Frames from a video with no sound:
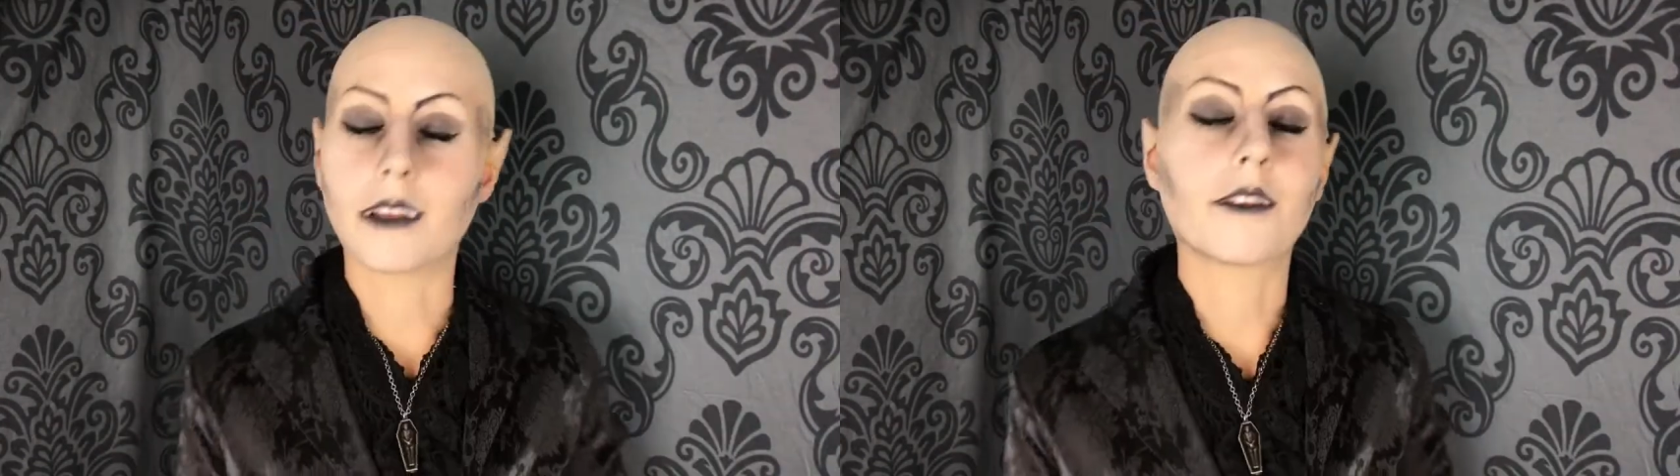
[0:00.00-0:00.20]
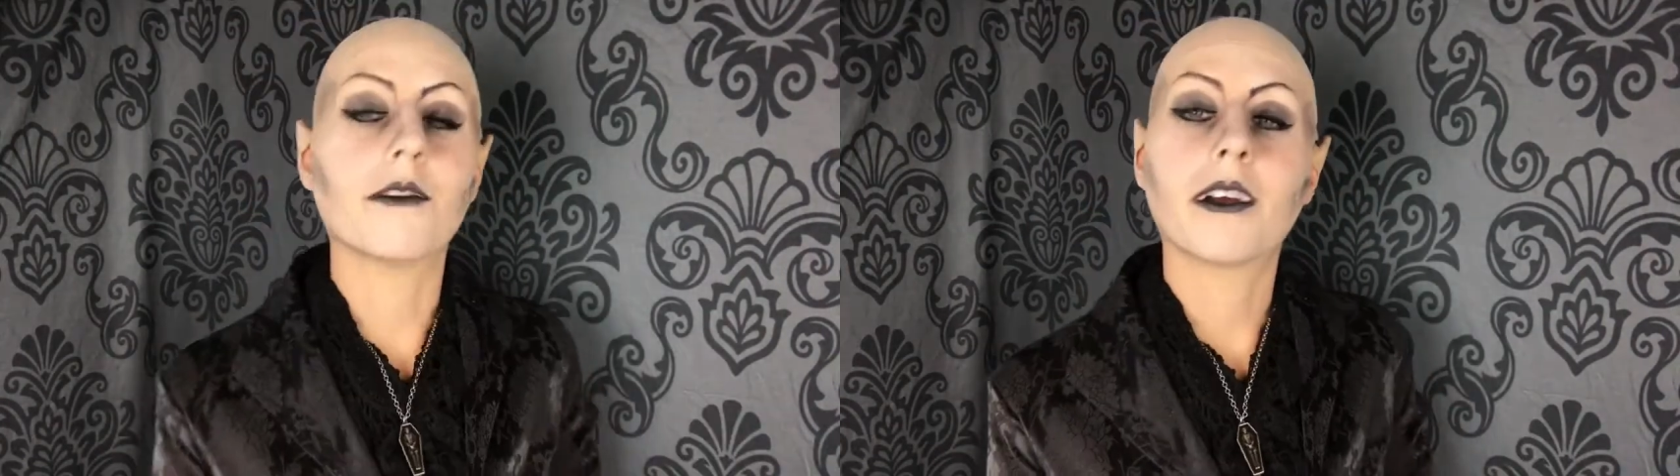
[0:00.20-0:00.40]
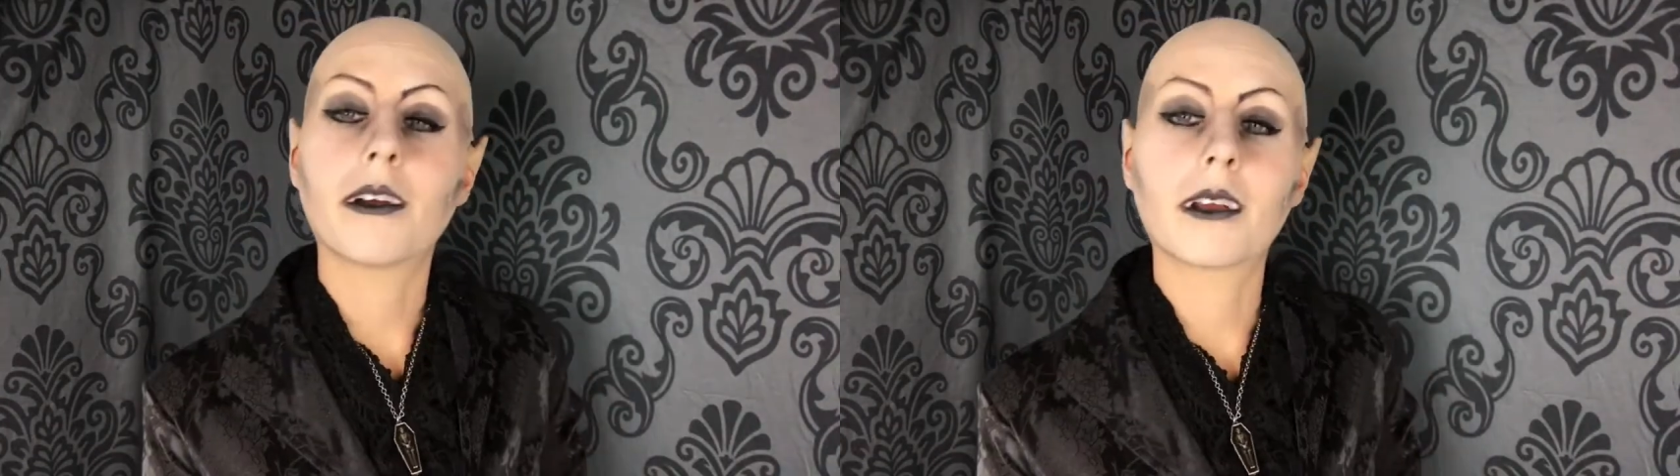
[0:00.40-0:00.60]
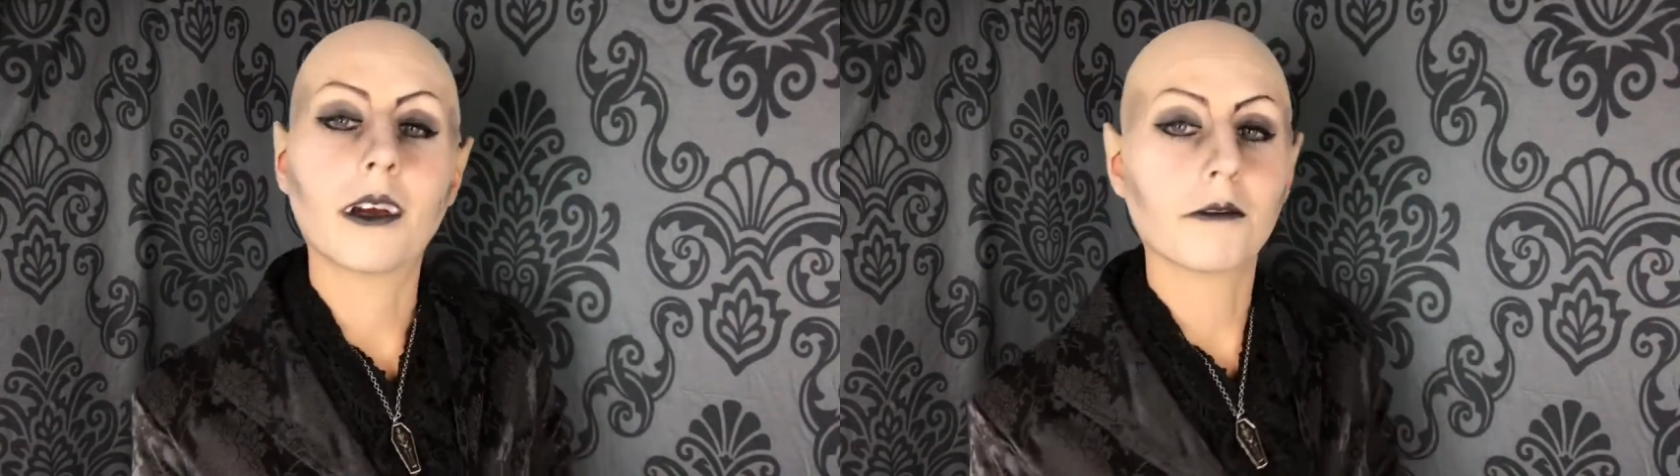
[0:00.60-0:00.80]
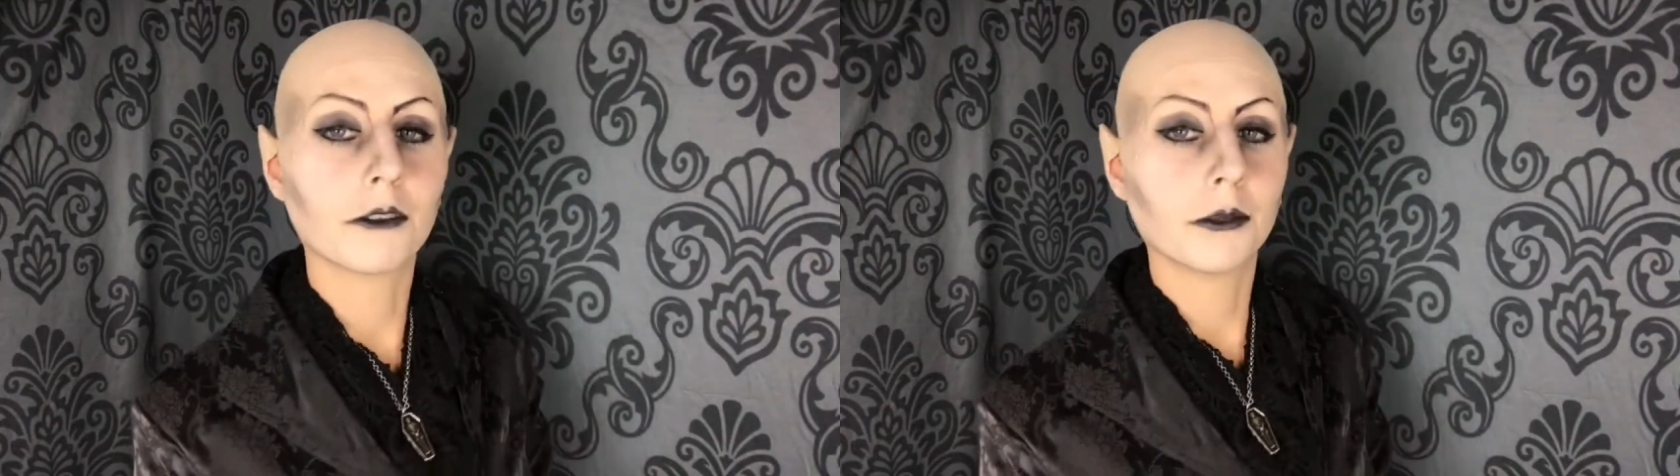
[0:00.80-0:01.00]
It's very
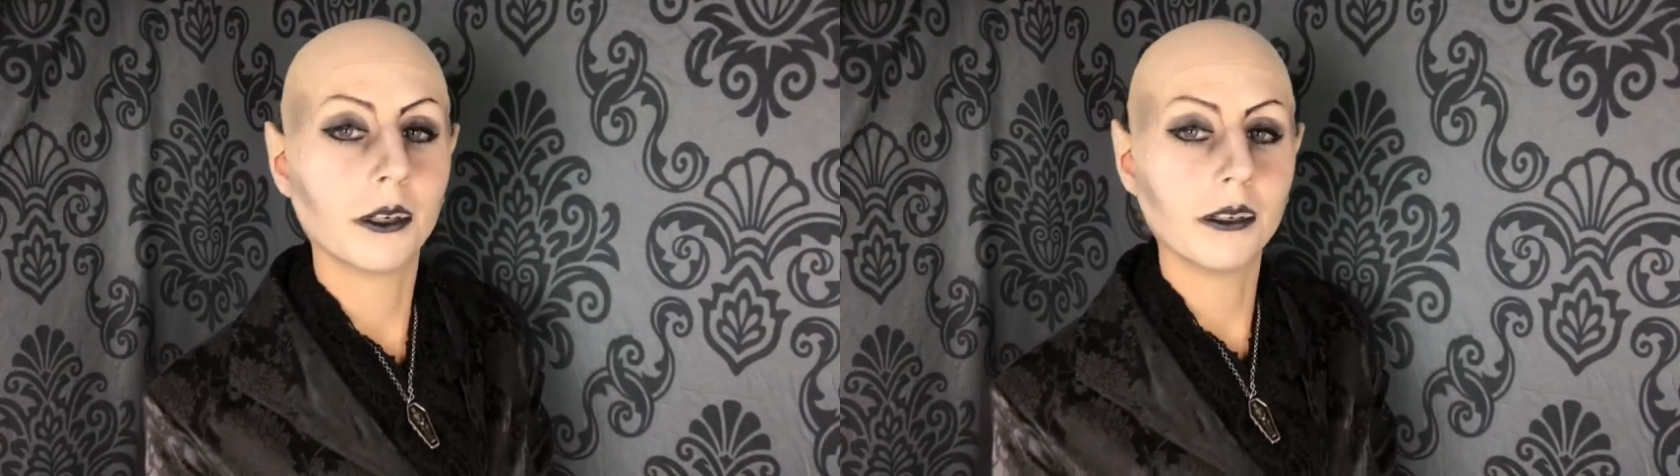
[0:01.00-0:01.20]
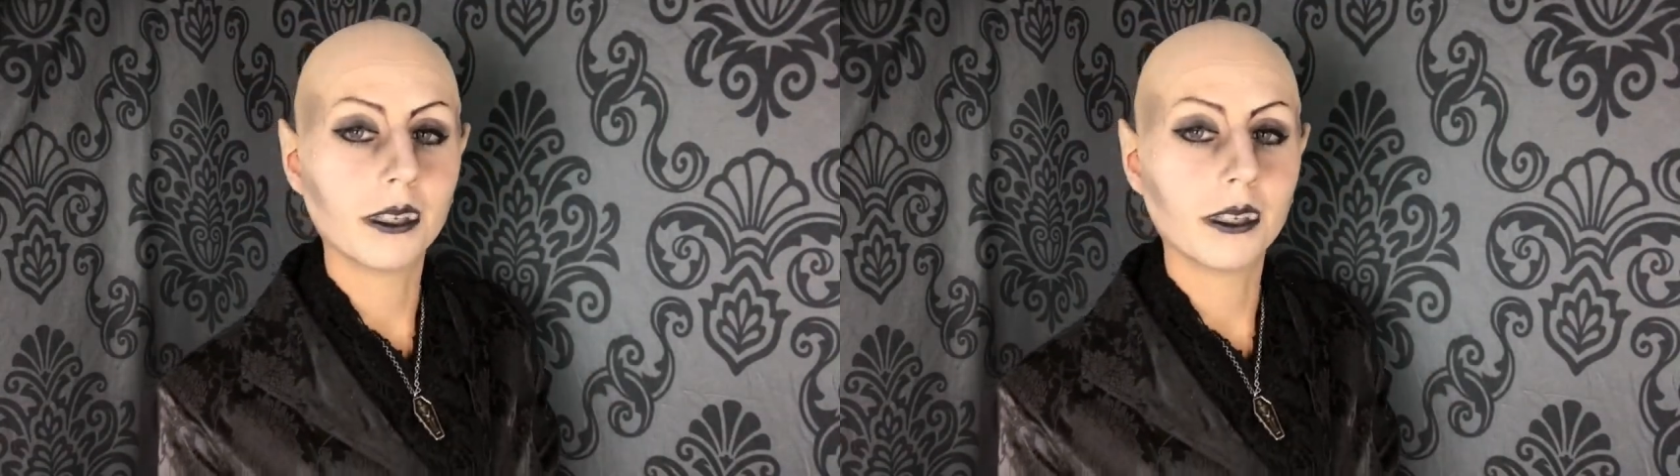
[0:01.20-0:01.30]
comfortable.